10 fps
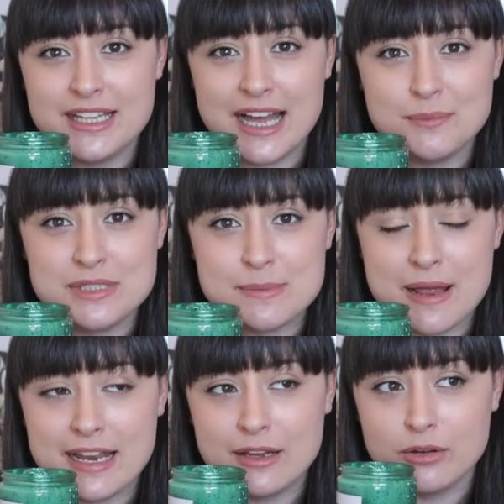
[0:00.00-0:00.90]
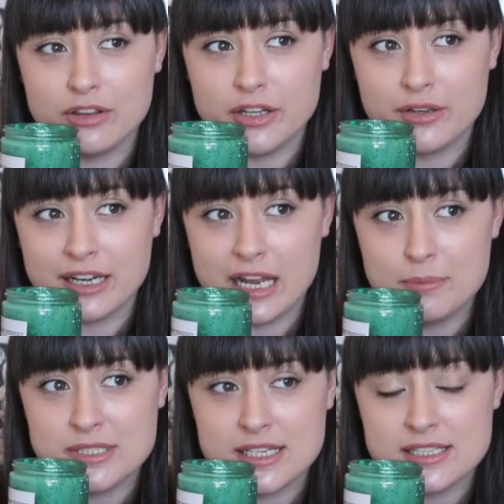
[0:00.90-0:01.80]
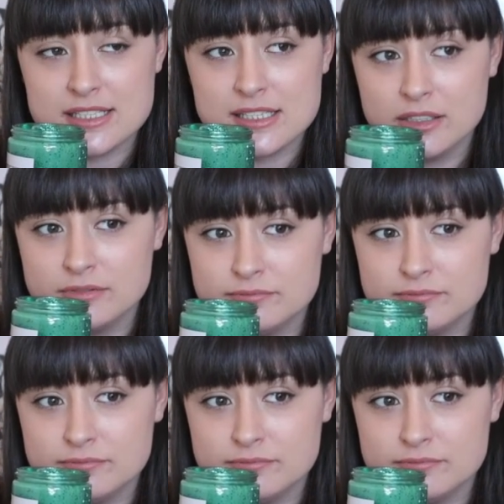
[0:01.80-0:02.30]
that I'm smelling or the eucalyptus.